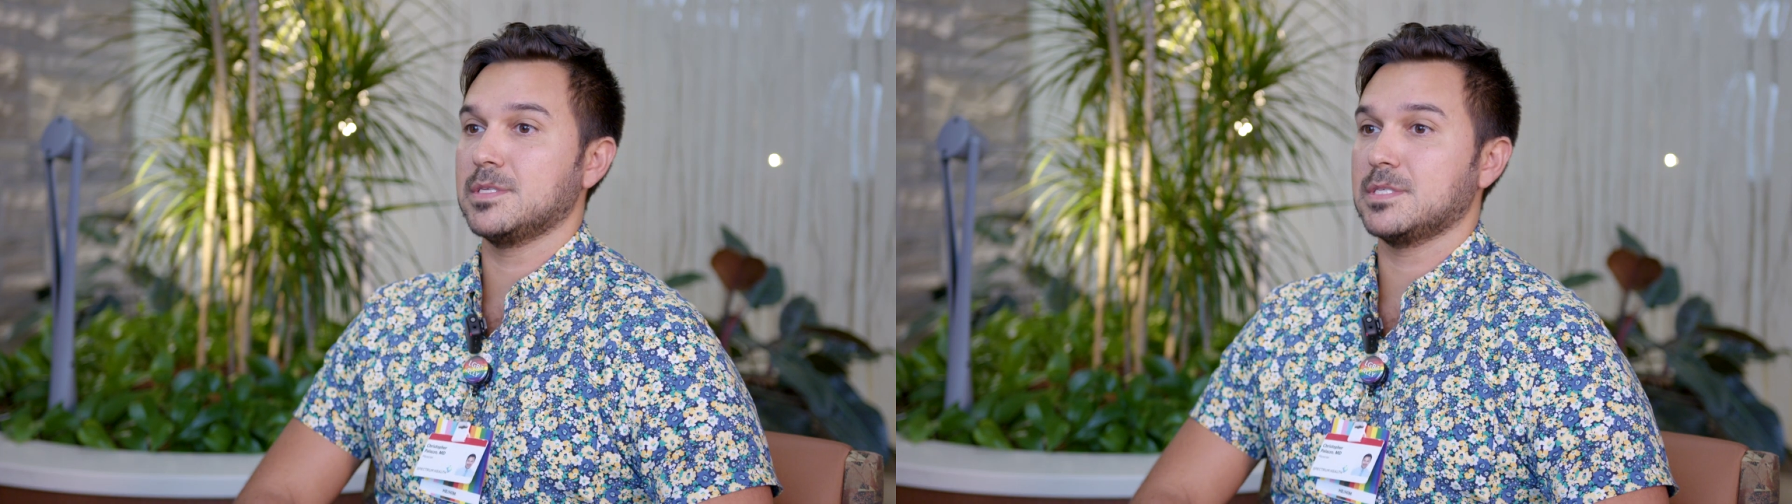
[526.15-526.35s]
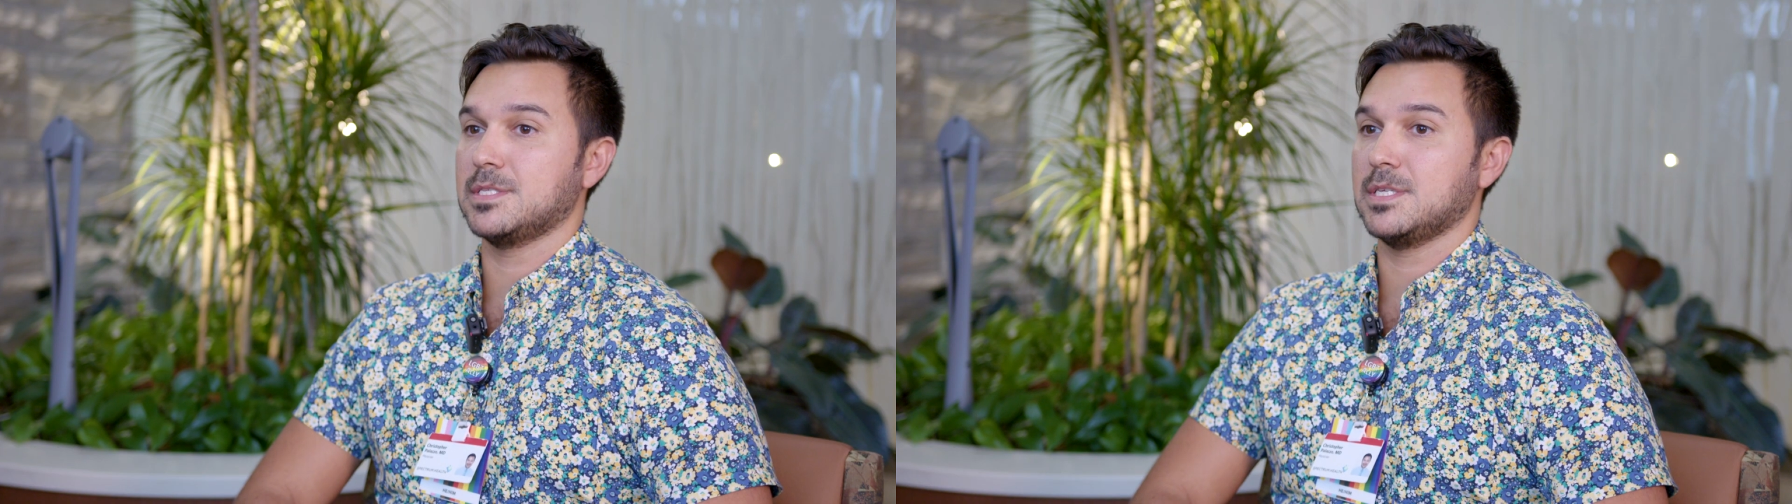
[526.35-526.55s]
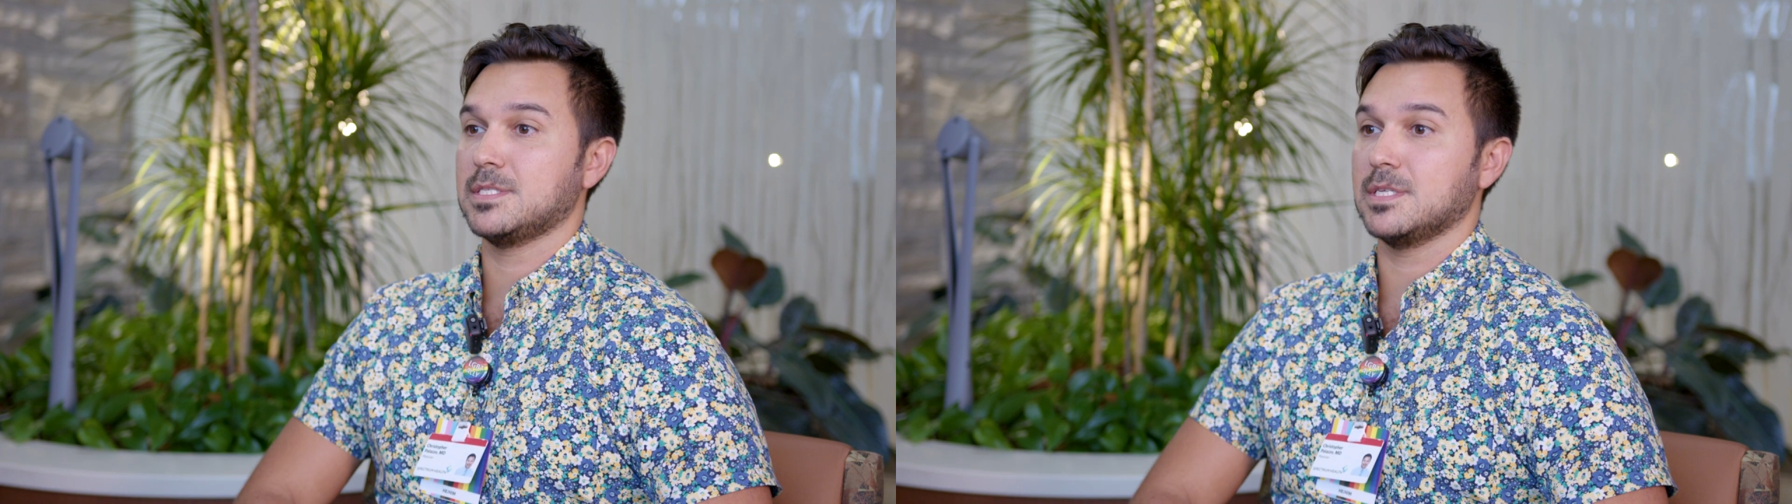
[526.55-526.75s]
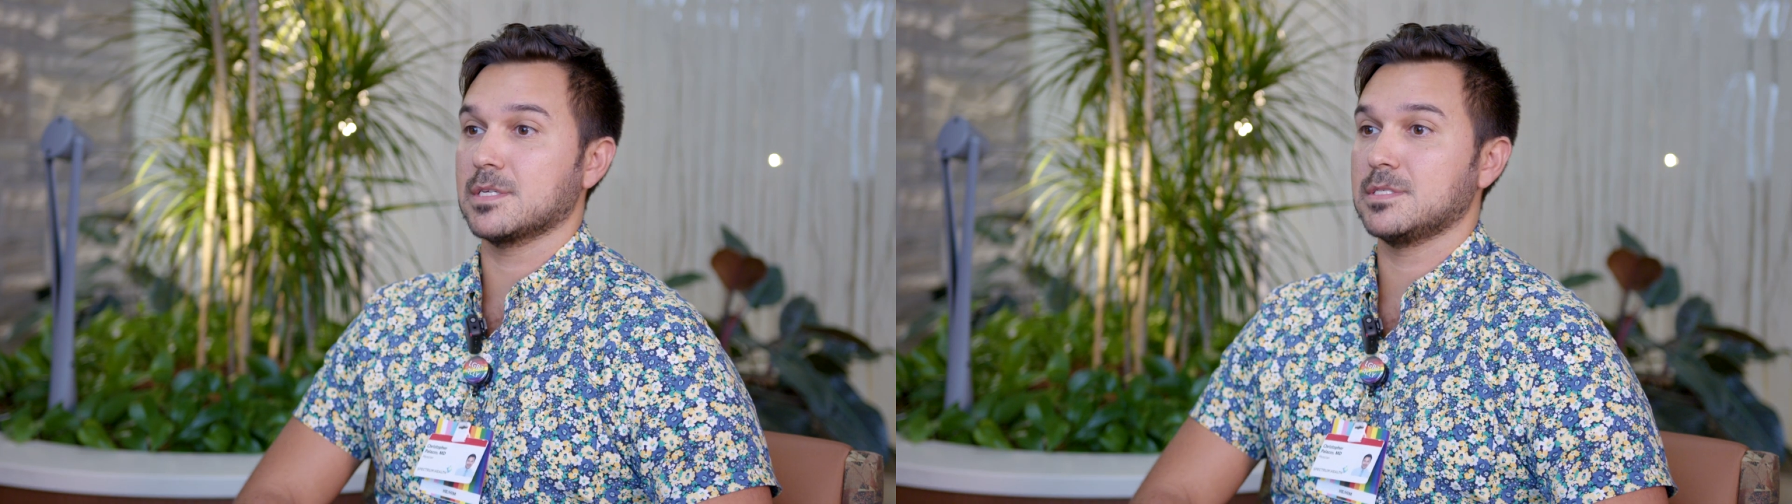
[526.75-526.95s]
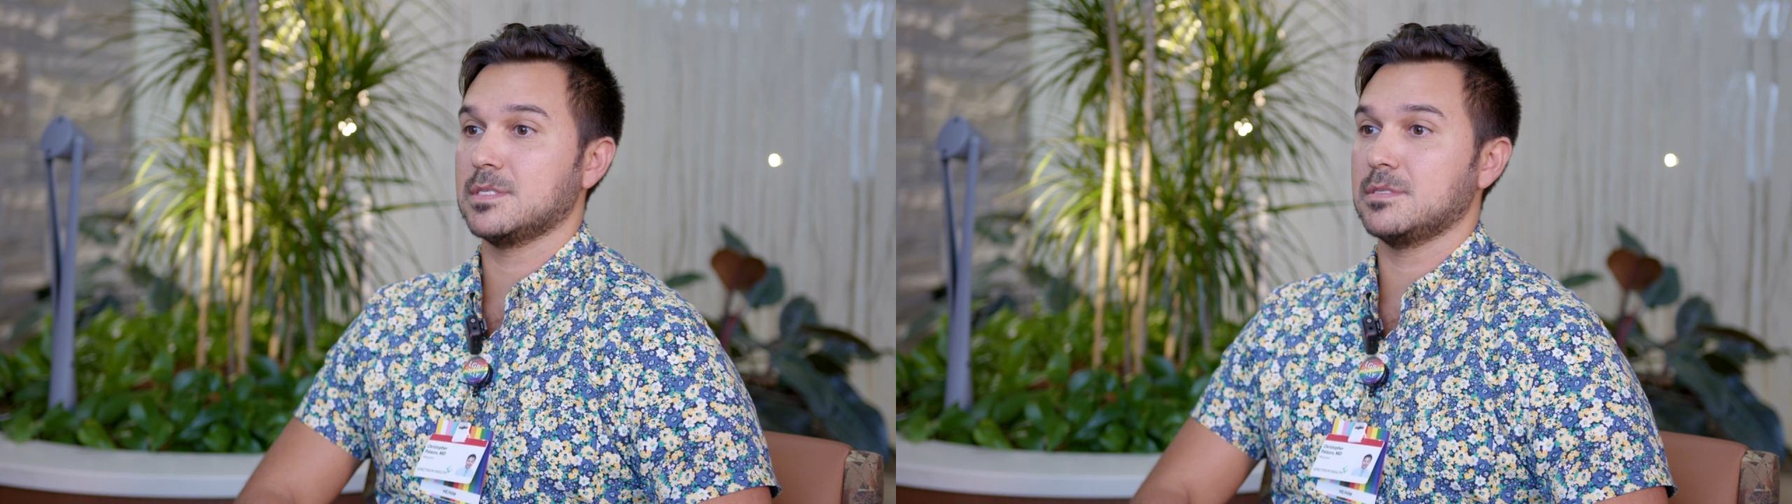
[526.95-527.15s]

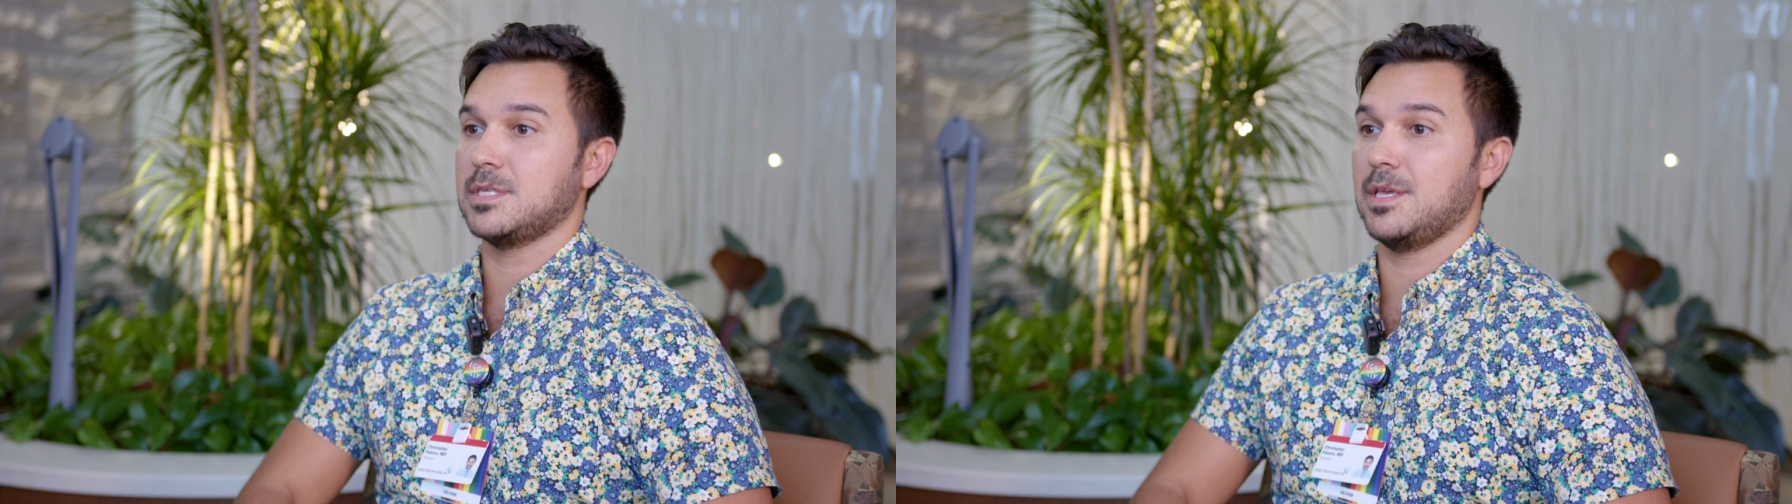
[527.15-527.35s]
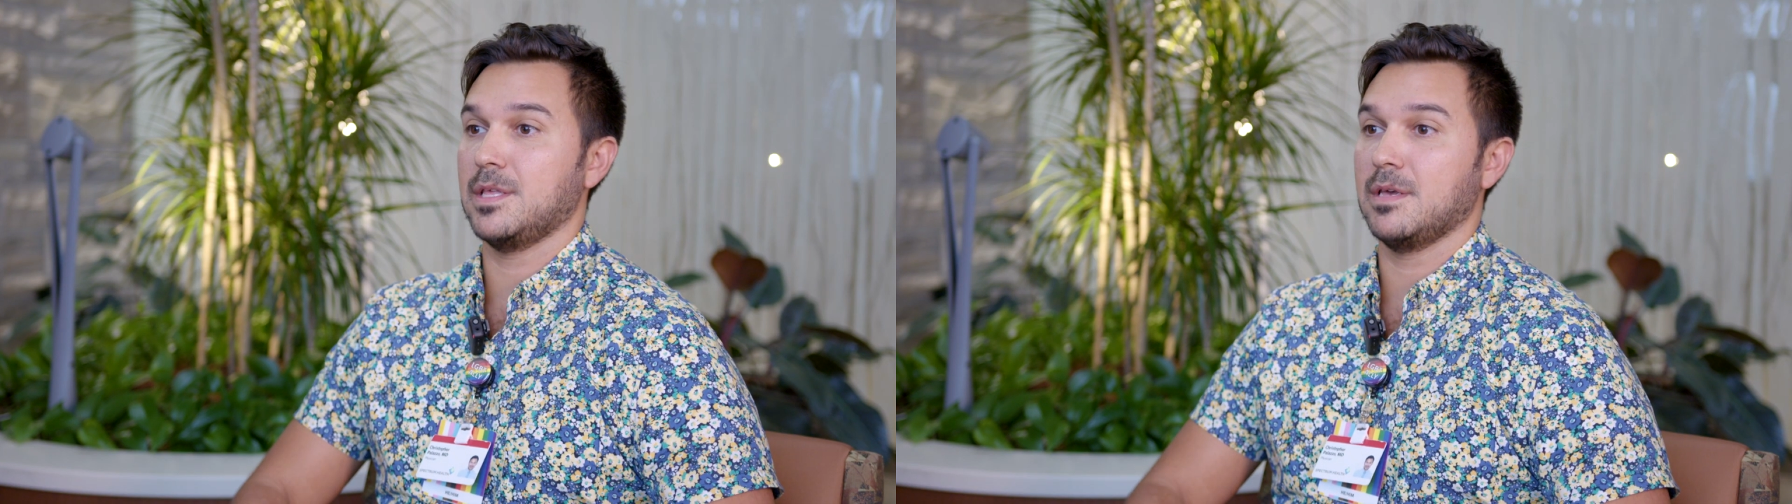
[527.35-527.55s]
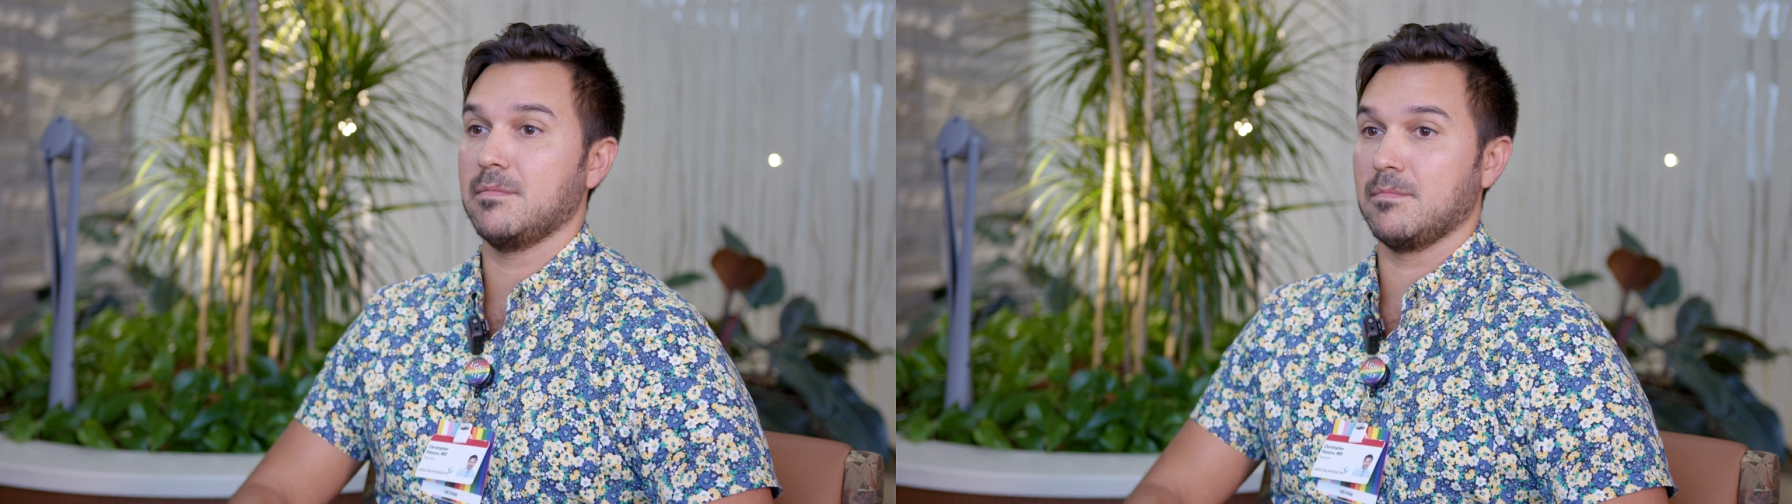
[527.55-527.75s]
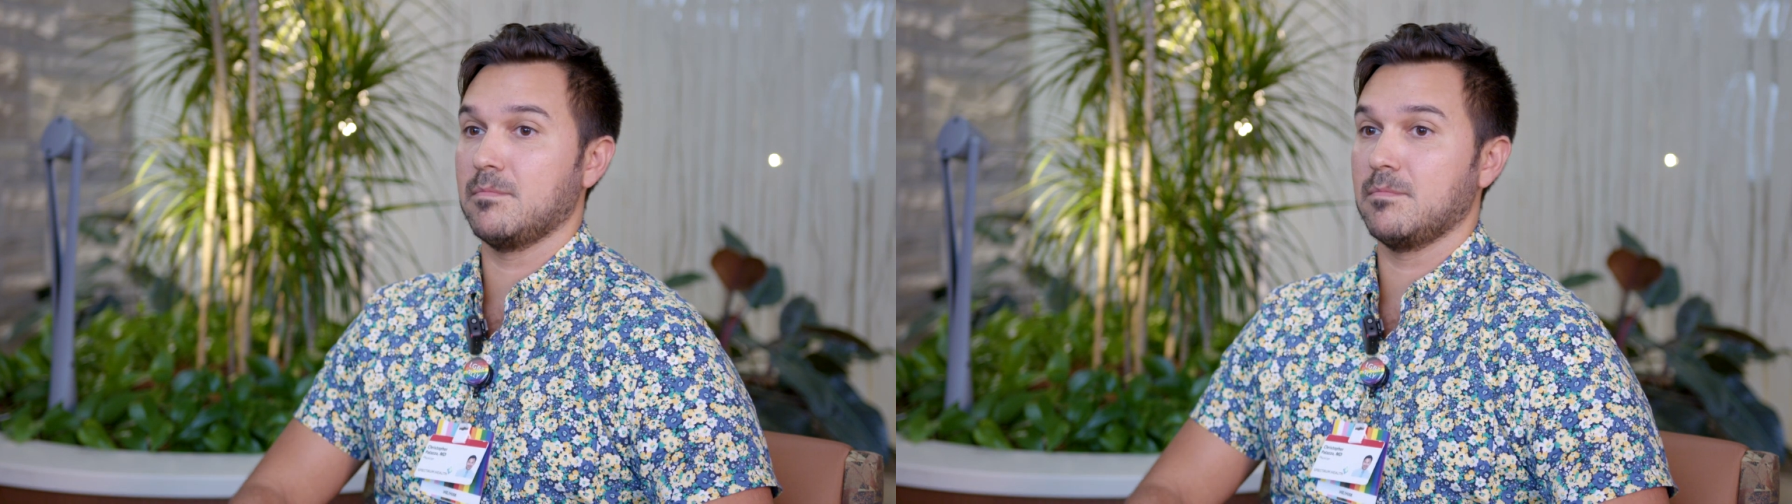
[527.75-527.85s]
statistics say that